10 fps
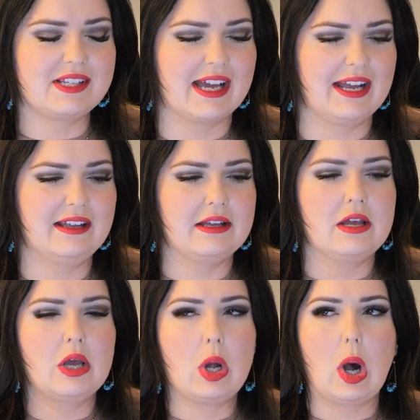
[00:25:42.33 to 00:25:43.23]
Okay?
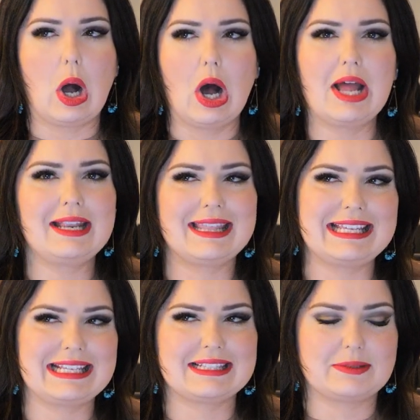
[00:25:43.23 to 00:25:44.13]
On
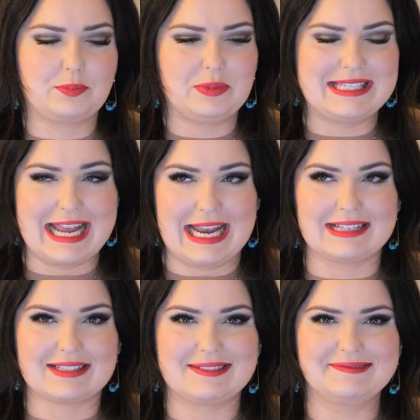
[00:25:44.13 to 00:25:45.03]
these
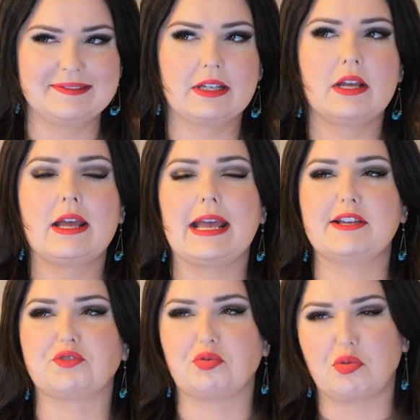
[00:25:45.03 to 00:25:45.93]
days
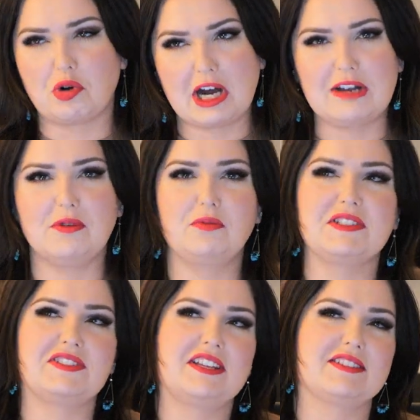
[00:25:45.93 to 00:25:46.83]
is right when
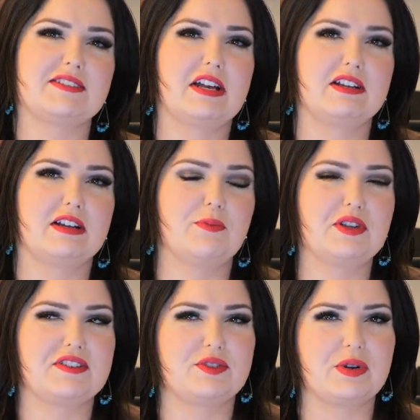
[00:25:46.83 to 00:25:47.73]
we see the sun
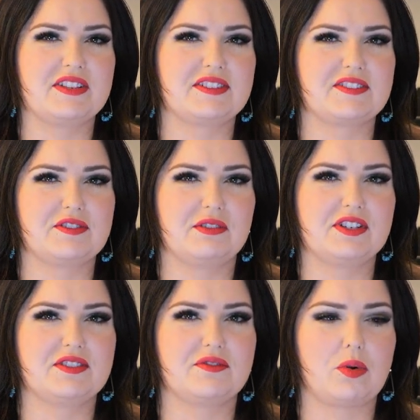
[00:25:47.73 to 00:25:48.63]
coming to 26
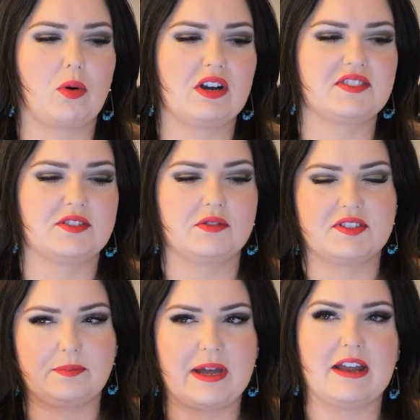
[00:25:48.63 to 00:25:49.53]
degrees of Taurus. So
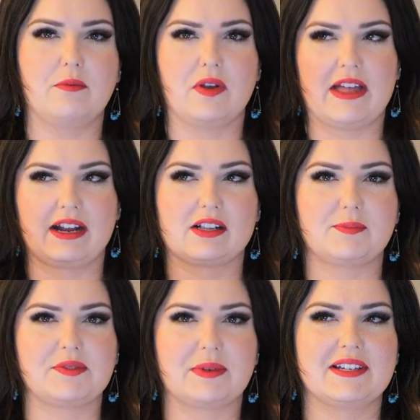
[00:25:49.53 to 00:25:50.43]
it's been where that
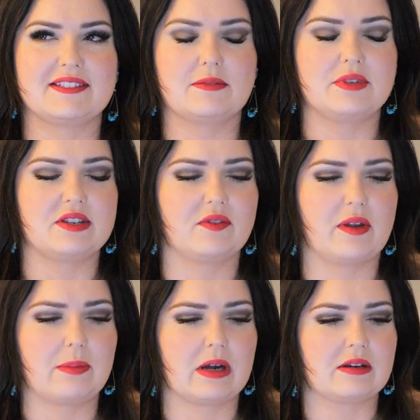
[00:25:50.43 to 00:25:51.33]
eclipse was in
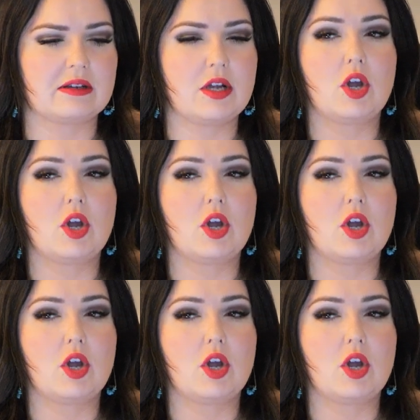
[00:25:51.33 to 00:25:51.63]
mid-November.